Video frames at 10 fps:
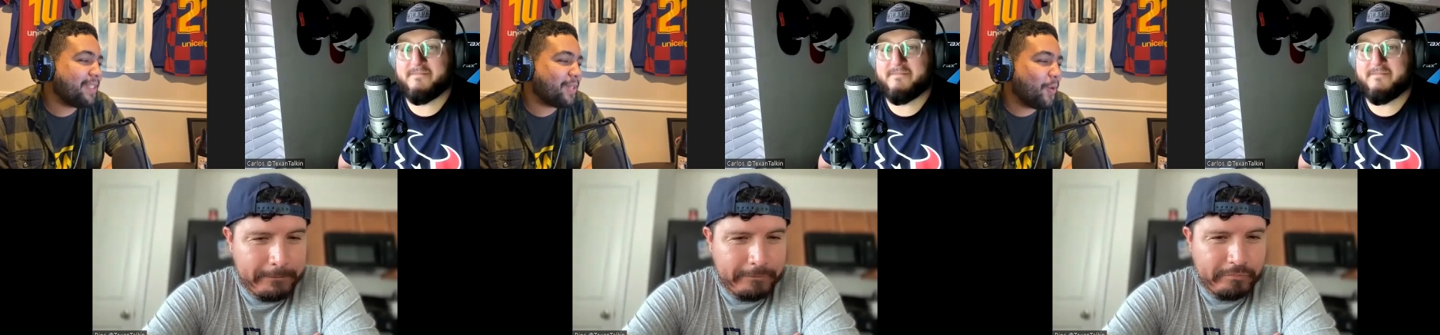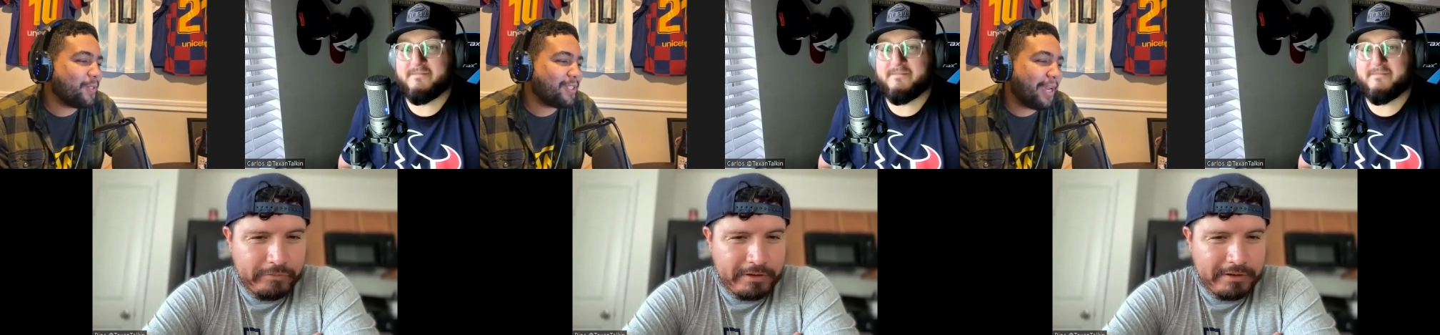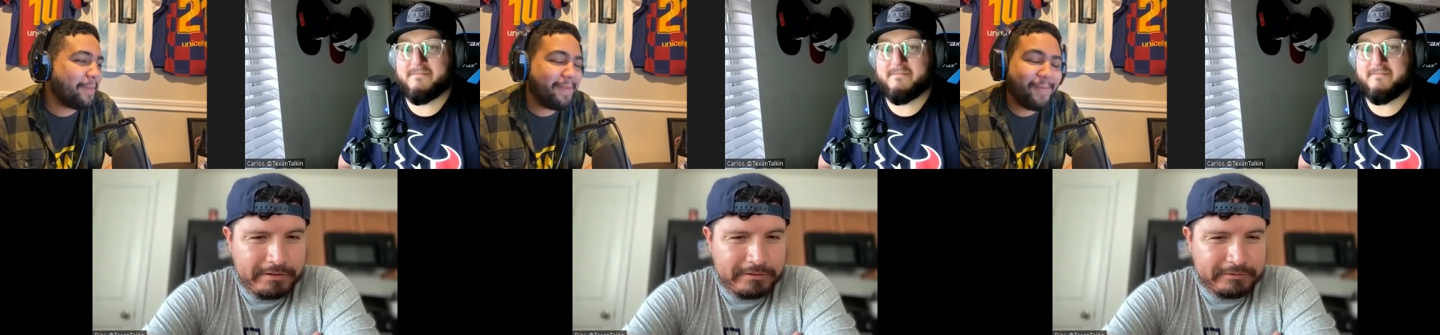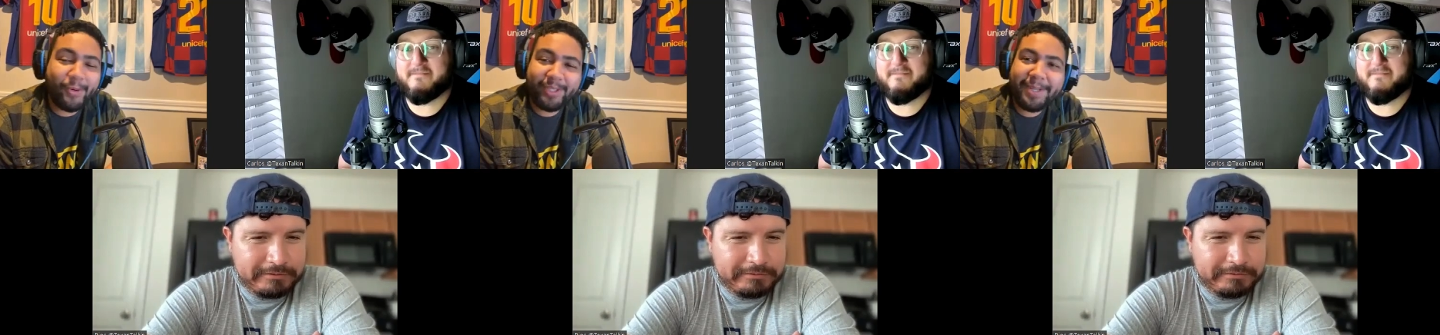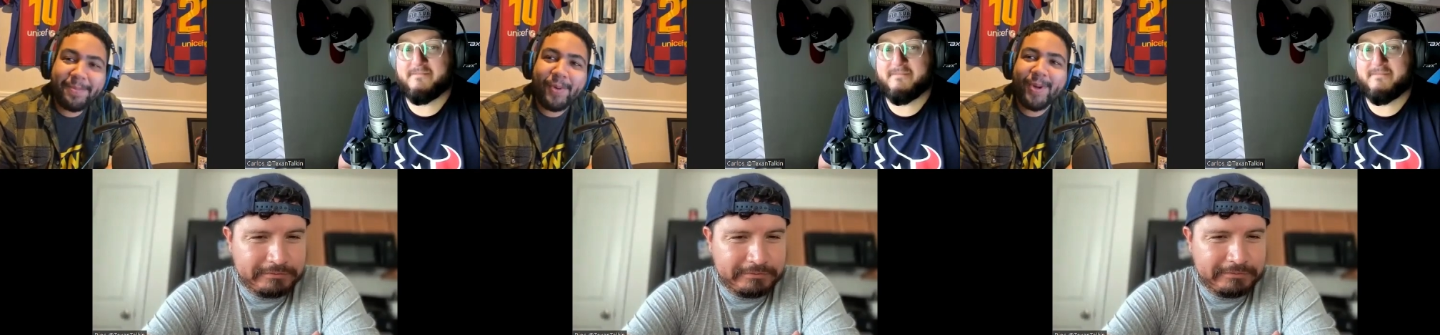Speaker 1: Colts got me
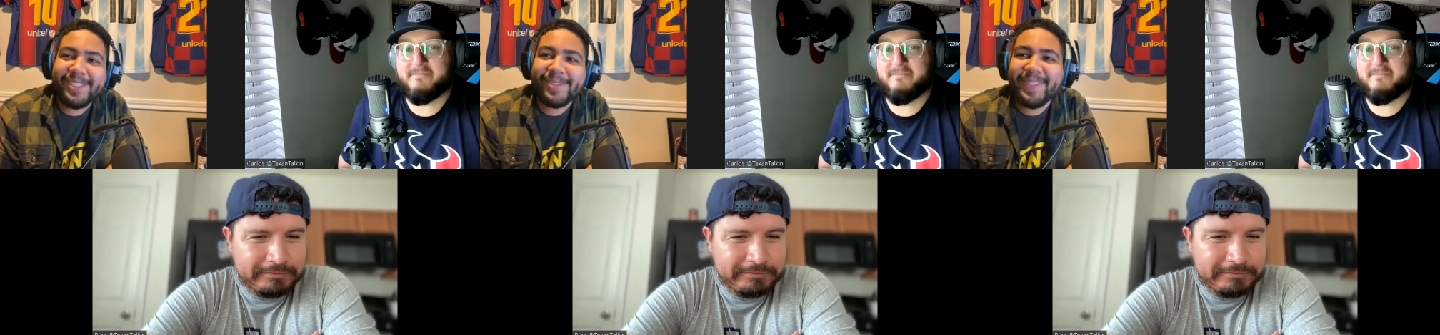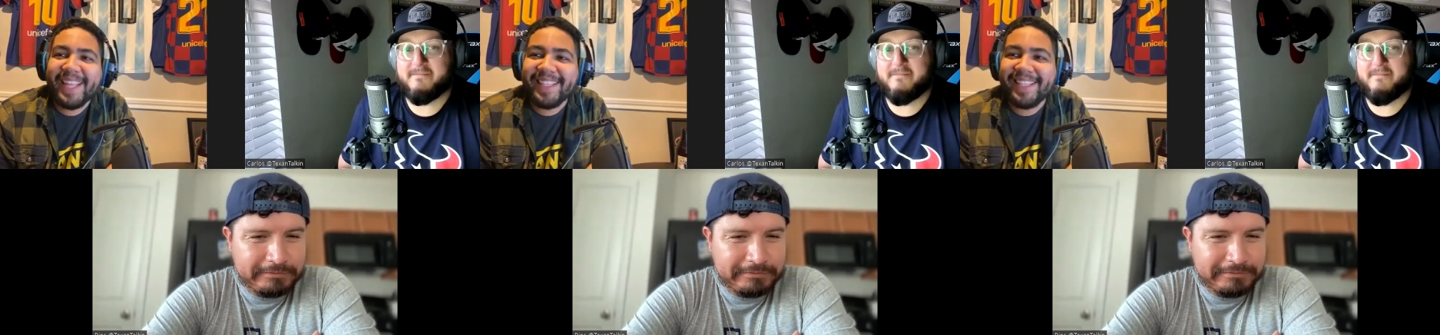14 points with that